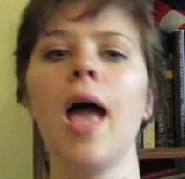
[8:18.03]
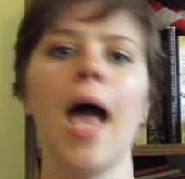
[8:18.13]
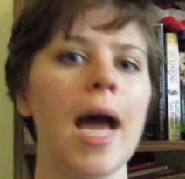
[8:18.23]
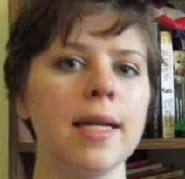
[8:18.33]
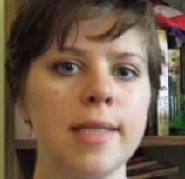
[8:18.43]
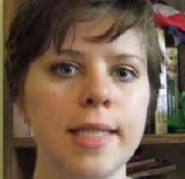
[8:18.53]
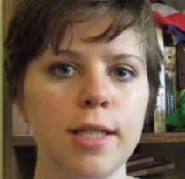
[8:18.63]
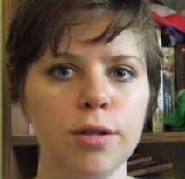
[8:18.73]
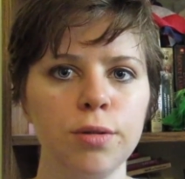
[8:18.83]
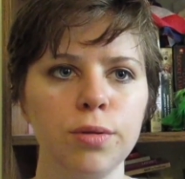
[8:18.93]
has
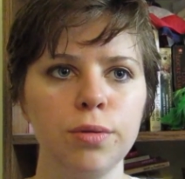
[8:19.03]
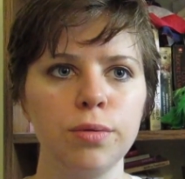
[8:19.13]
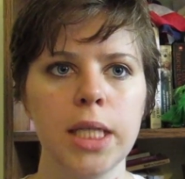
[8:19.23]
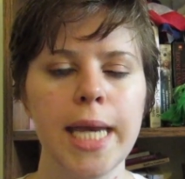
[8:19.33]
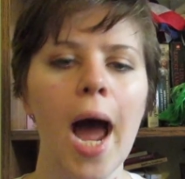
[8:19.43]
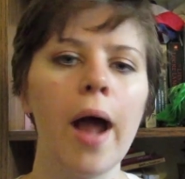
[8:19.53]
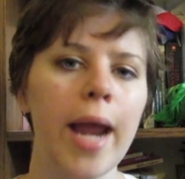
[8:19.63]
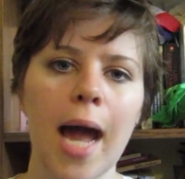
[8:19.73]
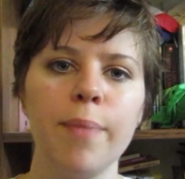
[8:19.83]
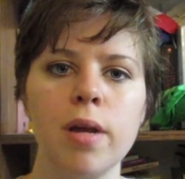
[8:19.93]
to not
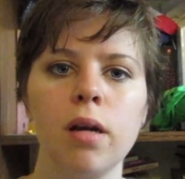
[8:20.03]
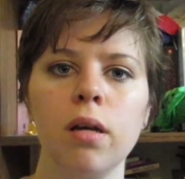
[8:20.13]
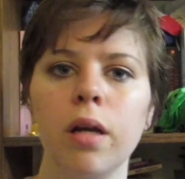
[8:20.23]
happen